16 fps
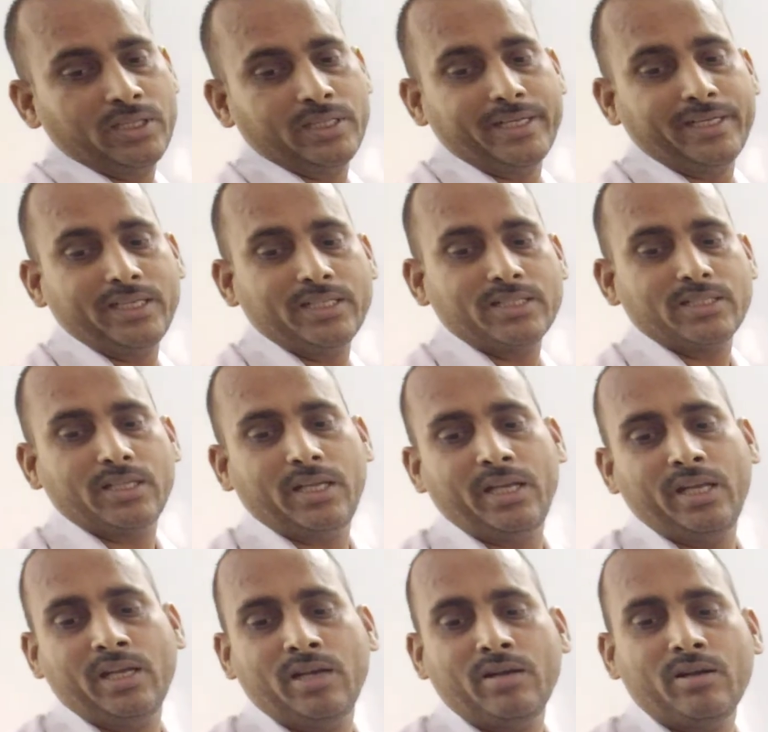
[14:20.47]
that is
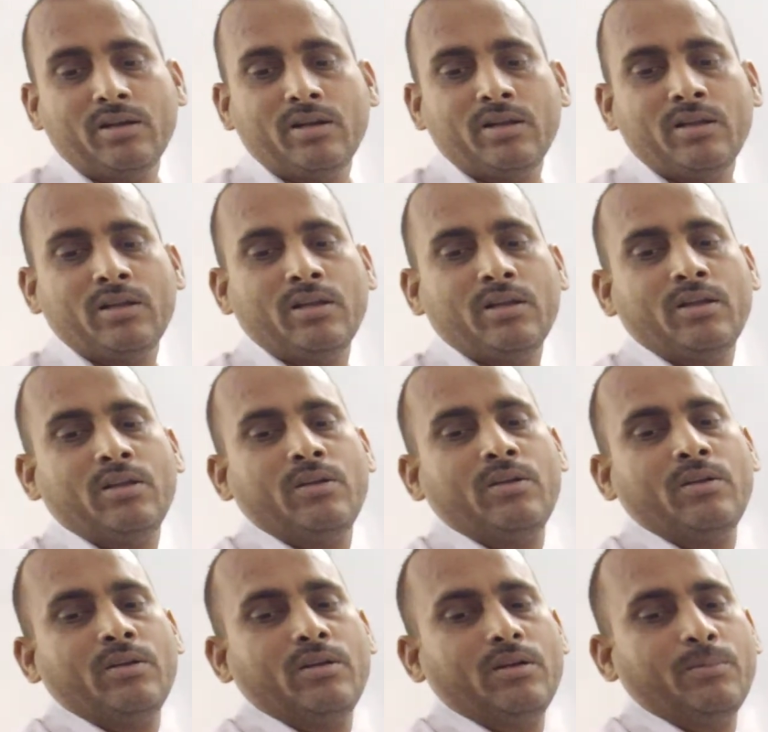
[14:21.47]

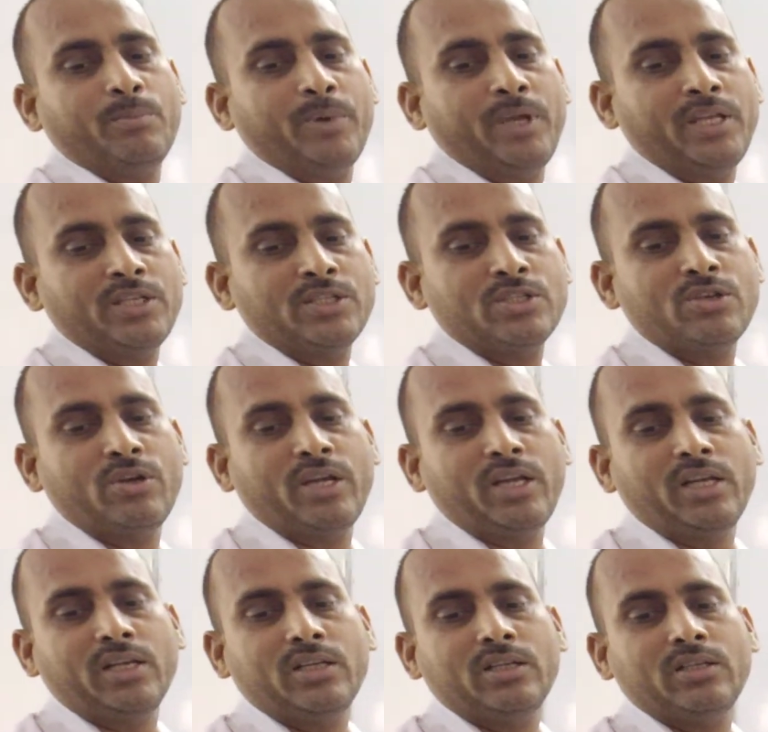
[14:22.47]

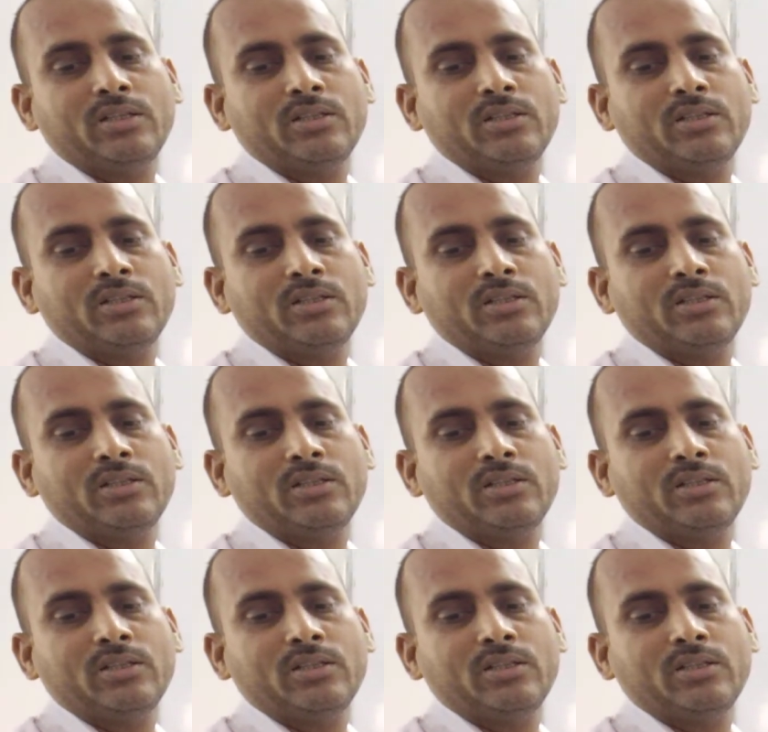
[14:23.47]
N-benzyl